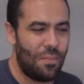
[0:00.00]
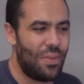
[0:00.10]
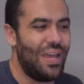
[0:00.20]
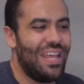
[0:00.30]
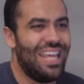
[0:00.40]

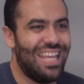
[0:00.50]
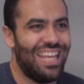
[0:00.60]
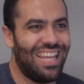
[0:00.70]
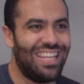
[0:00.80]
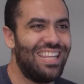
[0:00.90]

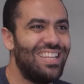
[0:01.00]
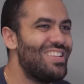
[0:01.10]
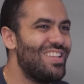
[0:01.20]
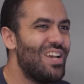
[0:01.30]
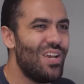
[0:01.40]

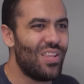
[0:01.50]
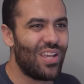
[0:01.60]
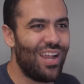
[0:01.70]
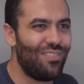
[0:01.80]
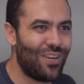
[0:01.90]

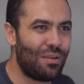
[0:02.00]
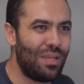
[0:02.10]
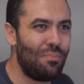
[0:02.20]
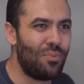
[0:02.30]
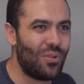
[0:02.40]
the governing
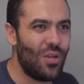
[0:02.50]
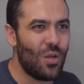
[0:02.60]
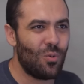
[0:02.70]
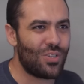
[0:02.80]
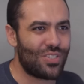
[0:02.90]
people
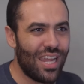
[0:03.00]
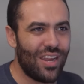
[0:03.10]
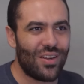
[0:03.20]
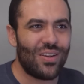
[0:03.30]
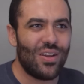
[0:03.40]
were
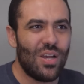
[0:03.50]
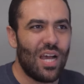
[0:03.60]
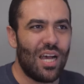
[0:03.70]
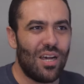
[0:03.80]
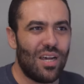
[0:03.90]
scared
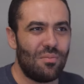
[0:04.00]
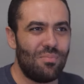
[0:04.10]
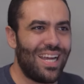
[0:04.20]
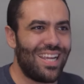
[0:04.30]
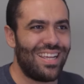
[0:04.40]
uh,
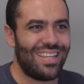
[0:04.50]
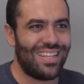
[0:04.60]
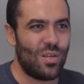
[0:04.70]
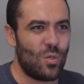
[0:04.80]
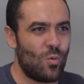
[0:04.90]
by
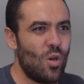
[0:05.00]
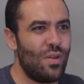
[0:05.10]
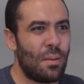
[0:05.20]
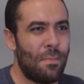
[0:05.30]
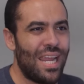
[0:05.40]

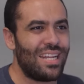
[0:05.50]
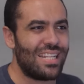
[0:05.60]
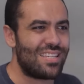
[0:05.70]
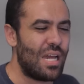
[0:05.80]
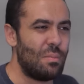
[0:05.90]
roving
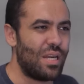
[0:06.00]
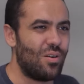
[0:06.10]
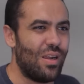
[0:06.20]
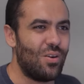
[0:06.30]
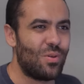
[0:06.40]
bandits coming
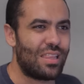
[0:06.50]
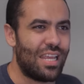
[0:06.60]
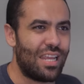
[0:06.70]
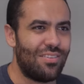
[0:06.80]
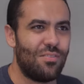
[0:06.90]
around with
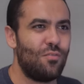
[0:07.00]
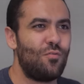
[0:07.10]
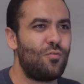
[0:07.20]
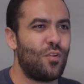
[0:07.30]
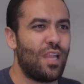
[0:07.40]
like
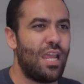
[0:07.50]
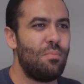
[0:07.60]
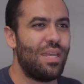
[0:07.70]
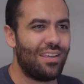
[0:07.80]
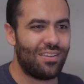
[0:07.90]

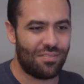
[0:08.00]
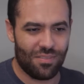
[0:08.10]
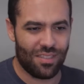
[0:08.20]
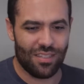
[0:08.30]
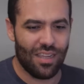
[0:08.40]
flaming
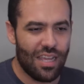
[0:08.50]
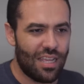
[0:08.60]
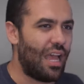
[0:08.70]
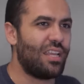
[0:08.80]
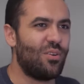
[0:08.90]

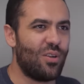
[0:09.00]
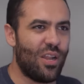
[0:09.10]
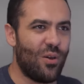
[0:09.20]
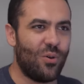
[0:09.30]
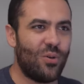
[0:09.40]
I don't
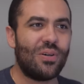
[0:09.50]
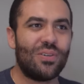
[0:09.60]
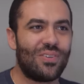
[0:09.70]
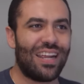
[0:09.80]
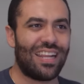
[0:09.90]
know.
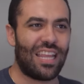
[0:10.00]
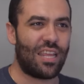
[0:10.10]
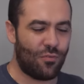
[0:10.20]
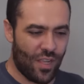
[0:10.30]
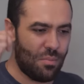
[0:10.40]
Flaming right?
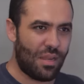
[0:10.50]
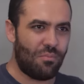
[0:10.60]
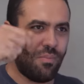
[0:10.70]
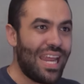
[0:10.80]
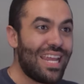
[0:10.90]
laces
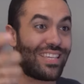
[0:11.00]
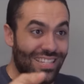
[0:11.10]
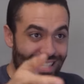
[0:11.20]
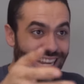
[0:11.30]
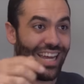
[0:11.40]
like, covered in human